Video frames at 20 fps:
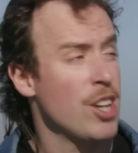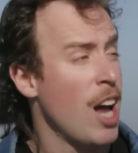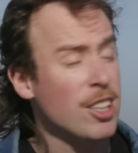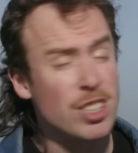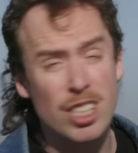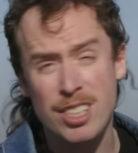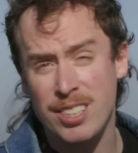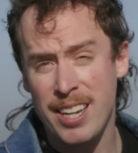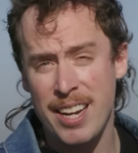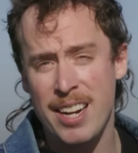
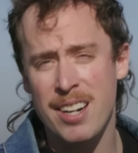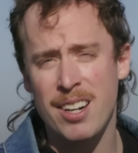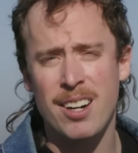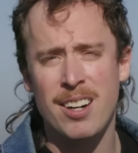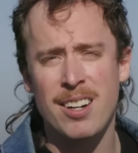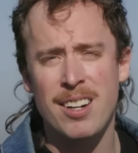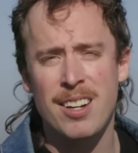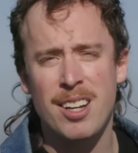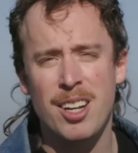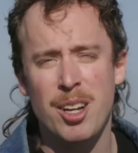not just
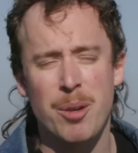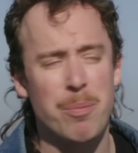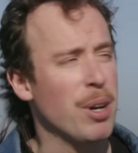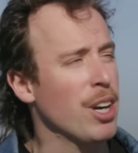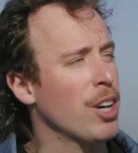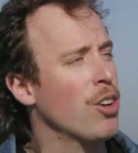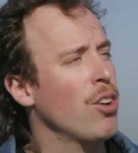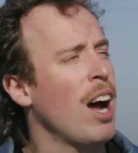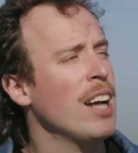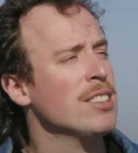here,
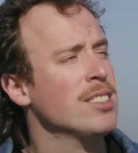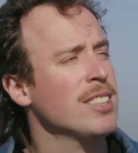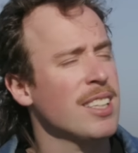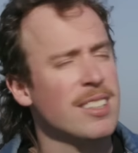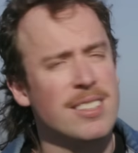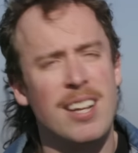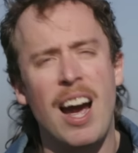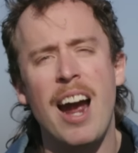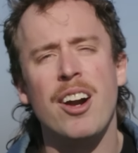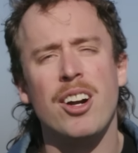but across the
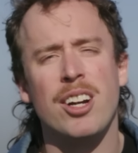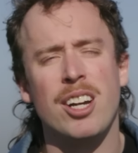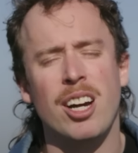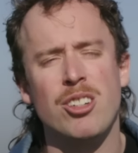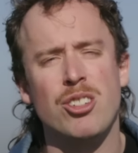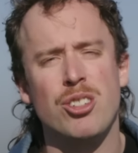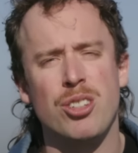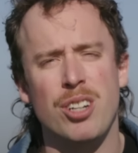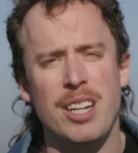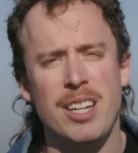entire
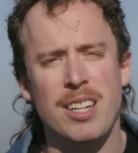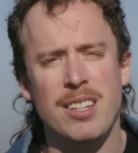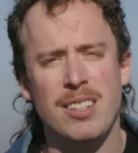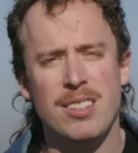country.